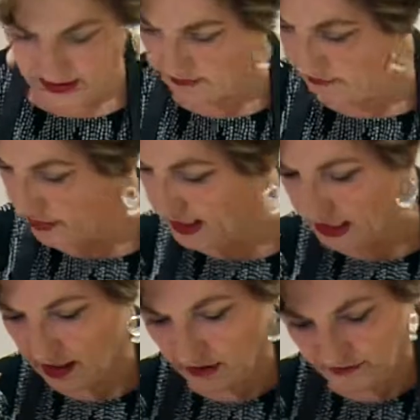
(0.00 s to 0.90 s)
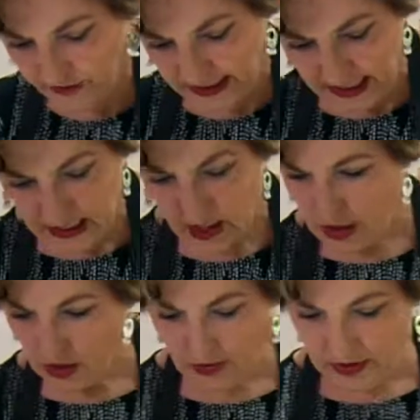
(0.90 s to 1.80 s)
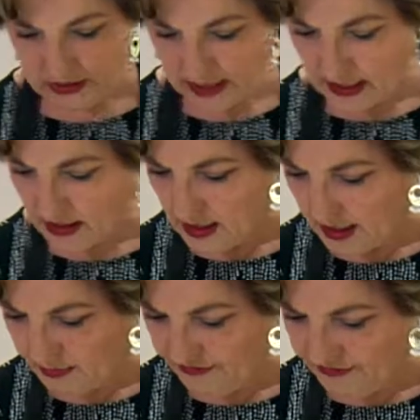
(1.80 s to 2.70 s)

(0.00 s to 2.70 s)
then very carefully you want to take a couple of